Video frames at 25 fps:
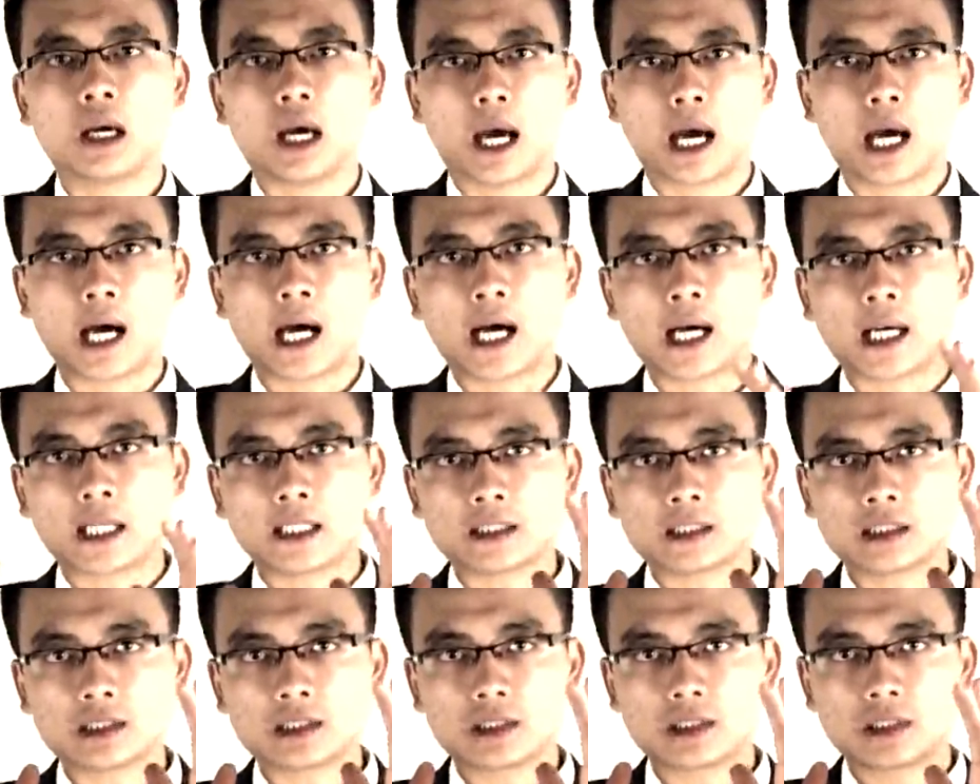
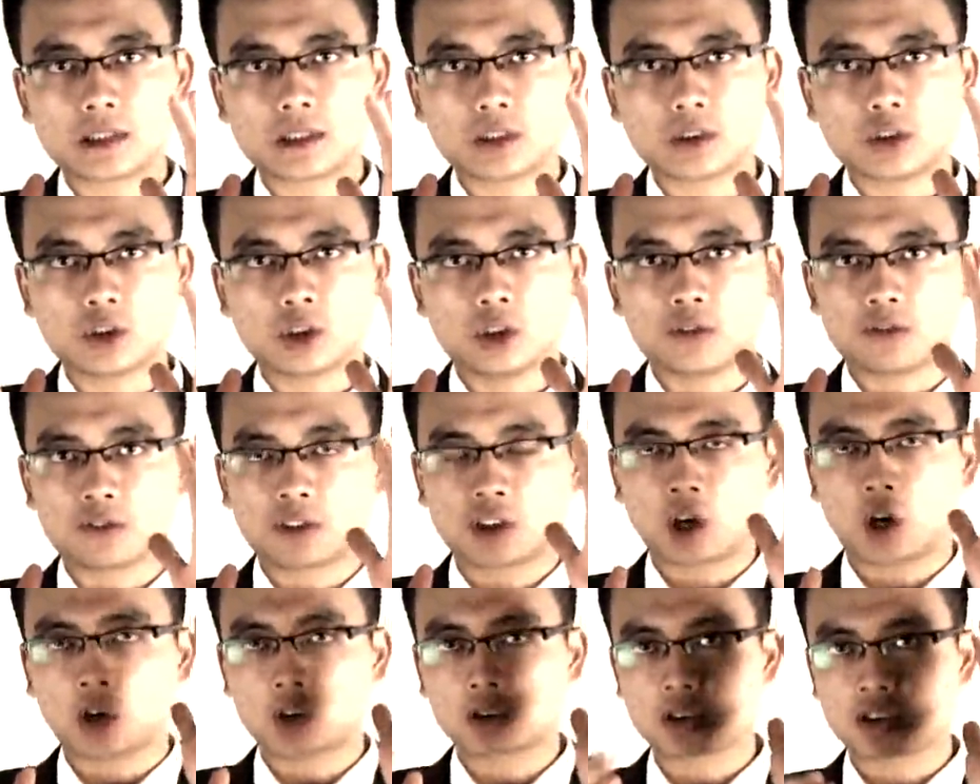and you've
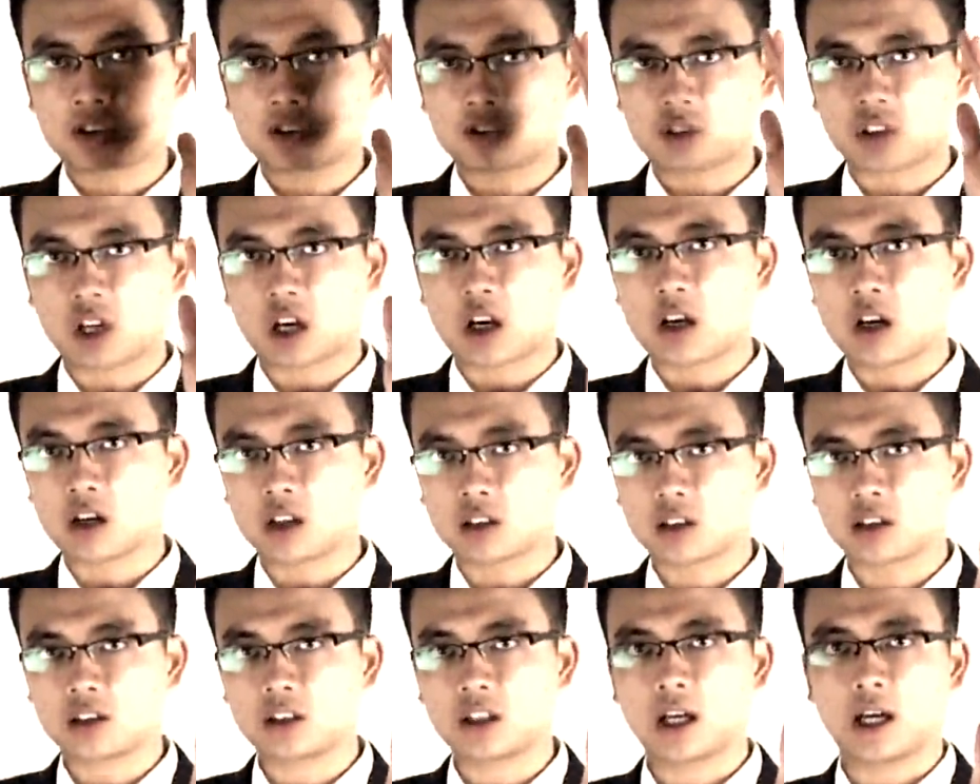got the
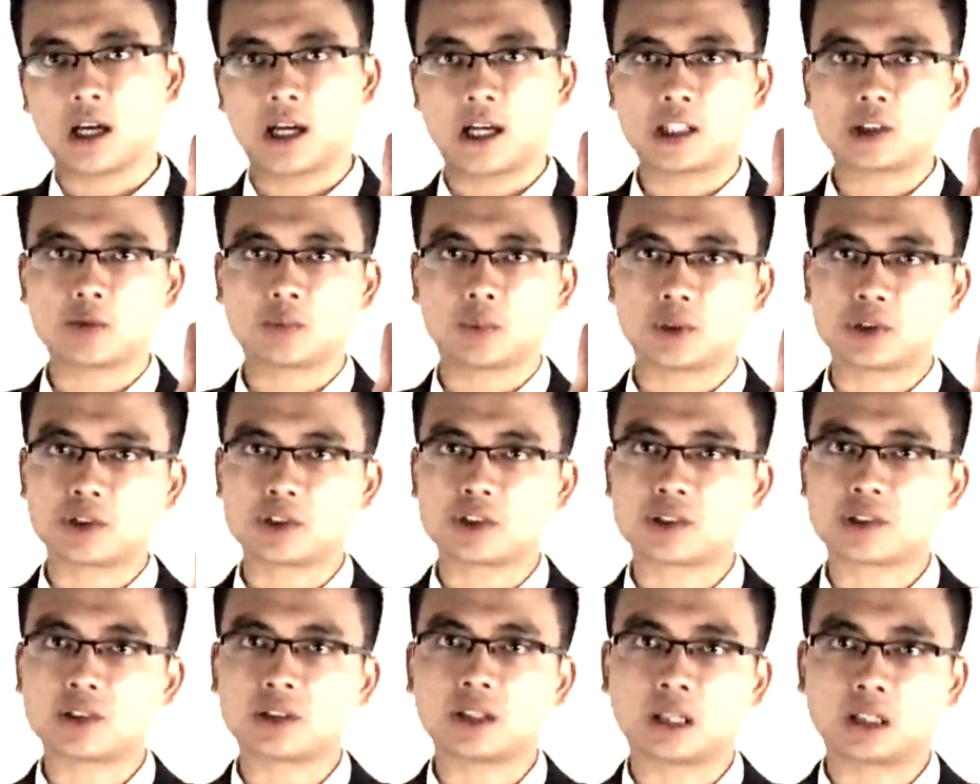start date, which
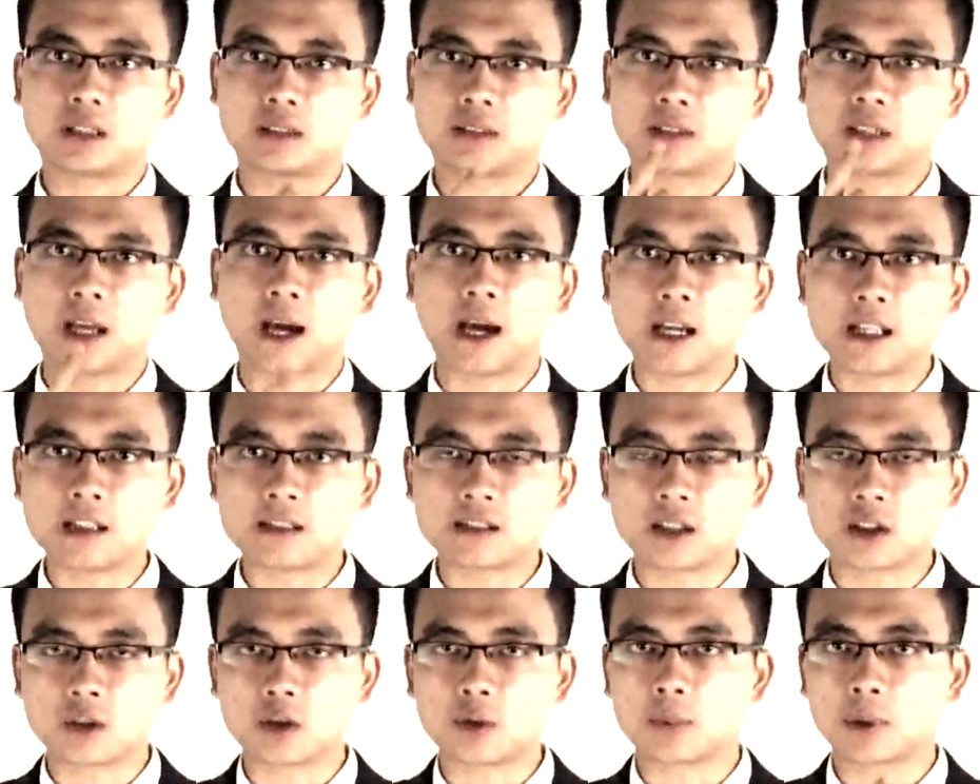is the date
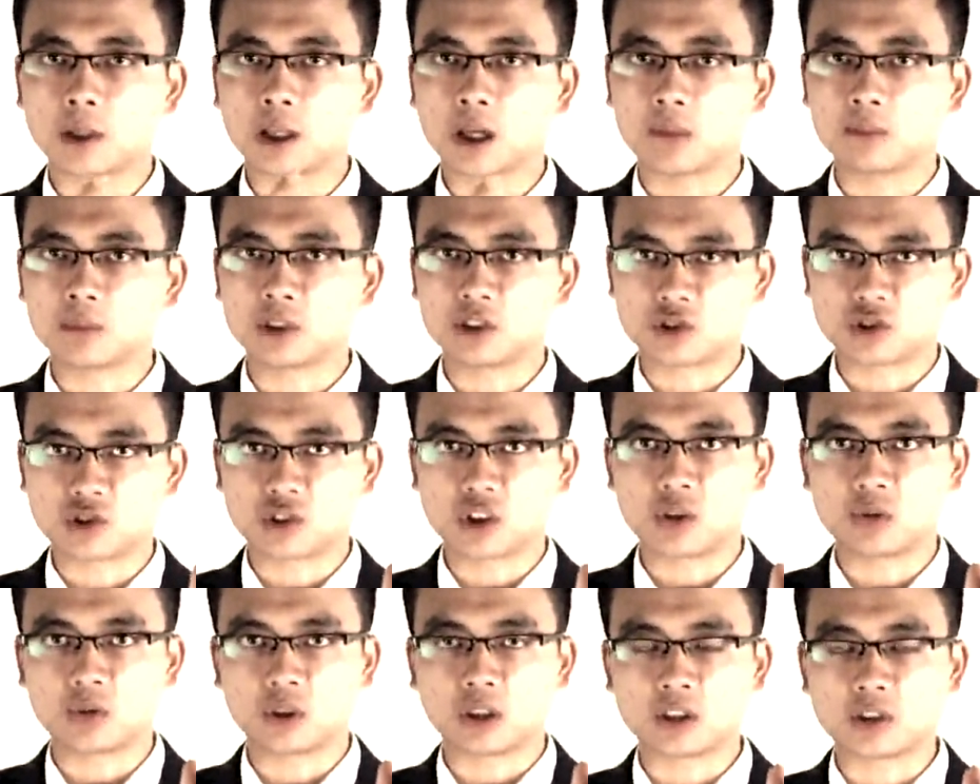that you become the
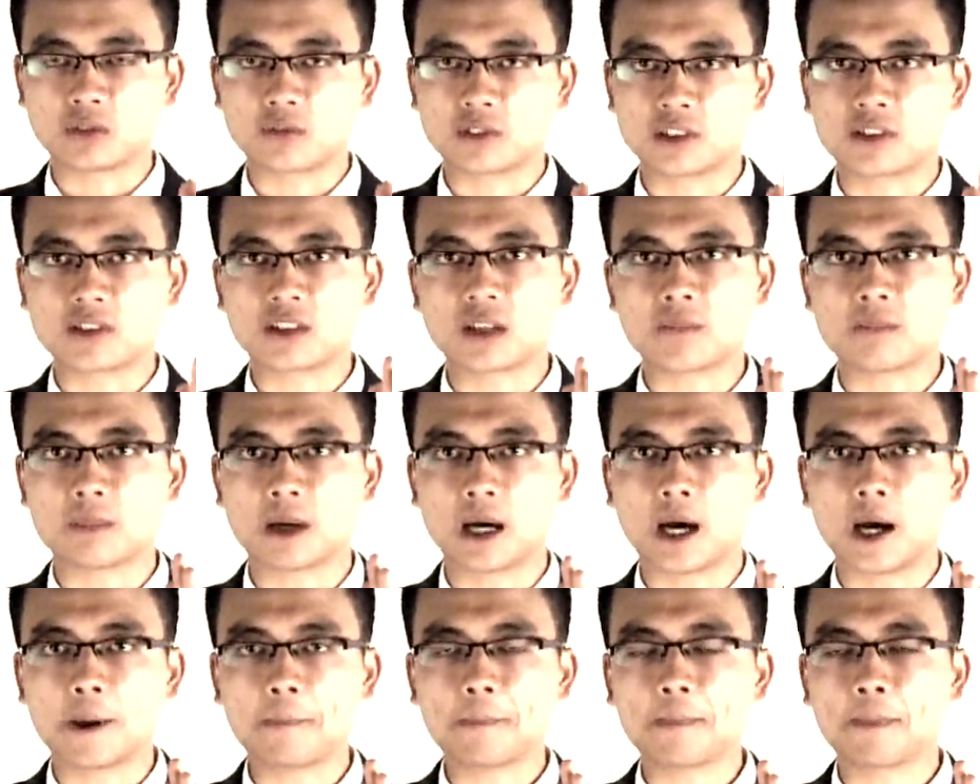student of the
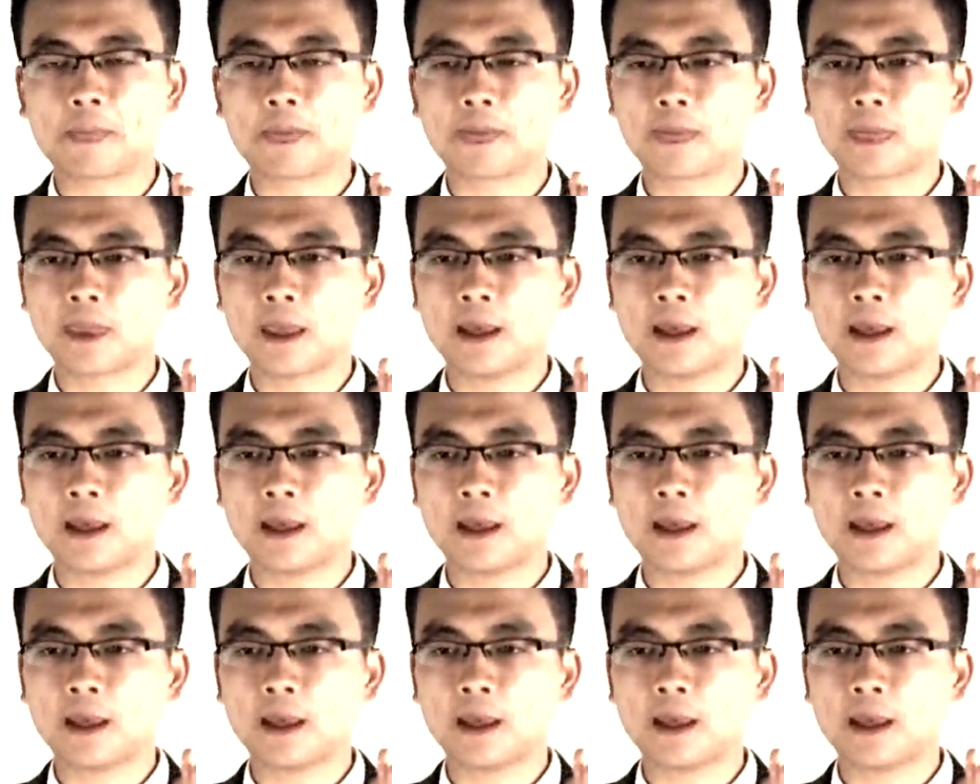CIMA,